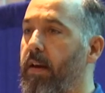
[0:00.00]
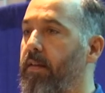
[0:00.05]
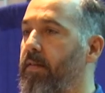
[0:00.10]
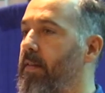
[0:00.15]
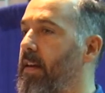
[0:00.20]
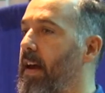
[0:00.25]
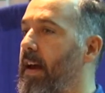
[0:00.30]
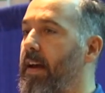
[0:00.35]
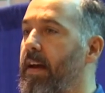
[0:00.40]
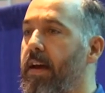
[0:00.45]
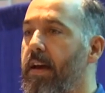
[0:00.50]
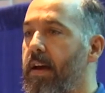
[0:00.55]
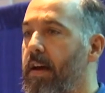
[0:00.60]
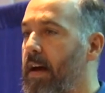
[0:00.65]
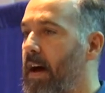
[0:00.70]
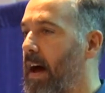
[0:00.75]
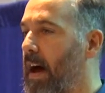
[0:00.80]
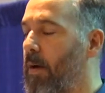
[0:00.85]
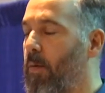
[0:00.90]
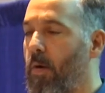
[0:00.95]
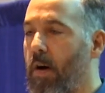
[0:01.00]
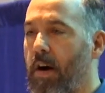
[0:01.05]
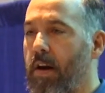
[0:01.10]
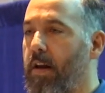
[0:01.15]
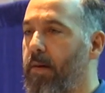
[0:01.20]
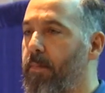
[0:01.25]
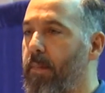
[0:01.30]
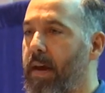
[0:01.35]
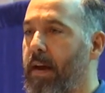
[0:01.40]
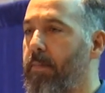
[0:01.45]
to say, I want
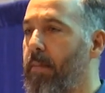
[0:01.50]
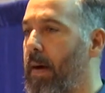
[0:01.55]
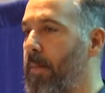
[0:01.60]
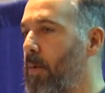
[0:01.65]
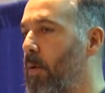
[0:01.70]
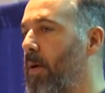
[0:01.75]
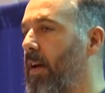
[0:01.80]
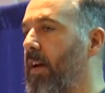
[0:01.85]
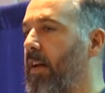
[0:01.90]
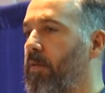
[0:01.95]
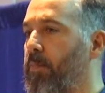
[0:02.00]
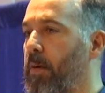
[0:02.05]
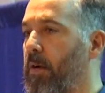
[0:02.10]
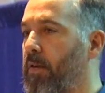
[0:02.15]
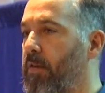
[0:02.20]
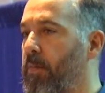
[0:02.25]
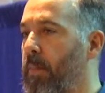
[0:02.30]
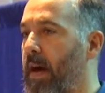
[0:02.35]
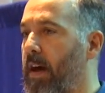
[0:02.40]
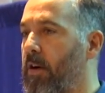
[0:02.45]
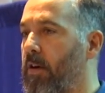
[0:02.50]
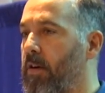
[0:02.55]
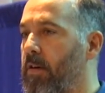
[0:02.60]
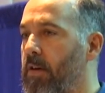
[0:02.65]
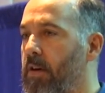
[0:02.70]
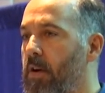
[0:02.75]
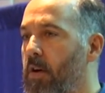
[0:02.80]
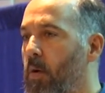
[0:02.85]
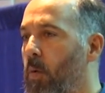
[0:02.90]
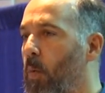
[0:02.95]
to make my boating experience
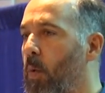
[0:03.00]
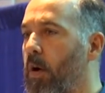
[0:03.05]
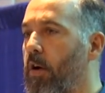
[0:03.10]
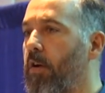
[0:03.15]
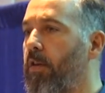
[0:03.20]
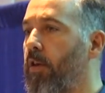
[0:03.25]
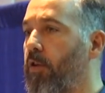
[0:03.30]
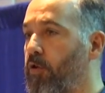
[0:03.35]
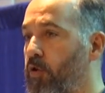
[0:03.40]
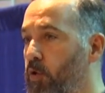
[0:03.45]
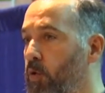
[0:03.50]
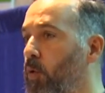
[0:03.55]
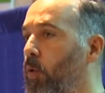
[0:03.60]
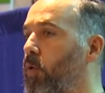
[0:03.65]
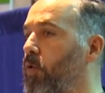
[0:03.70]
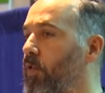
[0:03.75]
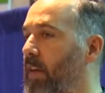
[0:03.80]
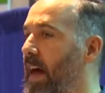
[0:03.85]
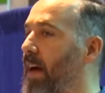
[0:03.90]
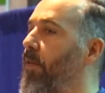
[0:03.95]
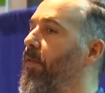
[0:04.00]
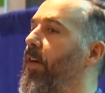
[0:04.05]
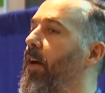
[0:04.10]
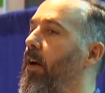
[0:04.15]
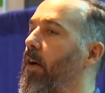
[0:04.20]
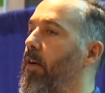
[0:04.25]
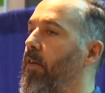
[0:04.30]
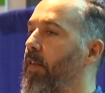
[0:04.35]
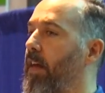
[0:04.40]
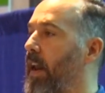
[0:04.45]
better. What are the tools out
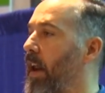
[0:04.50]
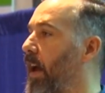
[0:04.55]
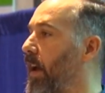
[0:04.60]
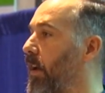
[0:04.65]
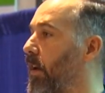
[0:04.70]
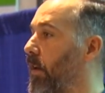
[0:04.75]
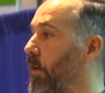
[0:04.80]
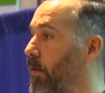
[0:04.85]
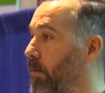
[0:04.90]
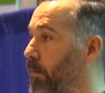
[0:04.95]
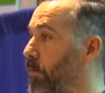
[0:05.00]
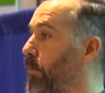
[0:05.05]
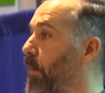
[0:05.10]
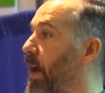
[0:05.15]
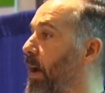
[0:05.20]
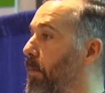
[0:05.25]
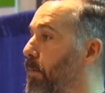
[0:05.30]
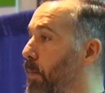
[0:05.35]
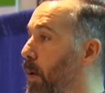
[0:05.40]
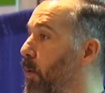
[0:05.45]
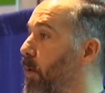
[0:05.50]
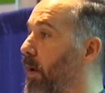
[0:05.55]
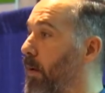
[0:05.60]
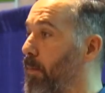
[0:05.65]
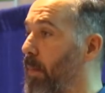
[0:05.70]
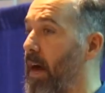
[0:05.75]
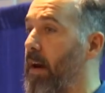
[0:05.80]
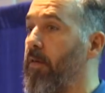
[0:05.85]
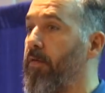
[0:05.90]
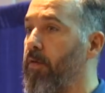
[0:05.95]
there that I can make boating
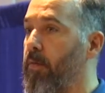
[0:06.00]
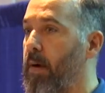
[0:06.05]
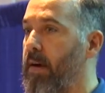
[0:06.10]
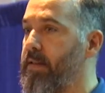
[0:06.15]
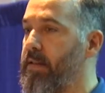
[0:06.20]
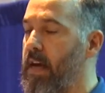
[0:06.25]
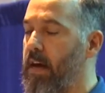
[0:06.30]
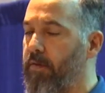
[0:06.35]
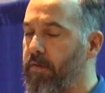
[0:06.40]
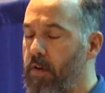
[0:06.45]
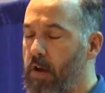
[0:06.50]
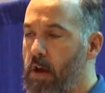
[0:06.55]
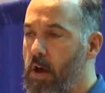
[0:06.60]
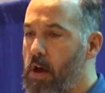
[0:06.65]
better for myself?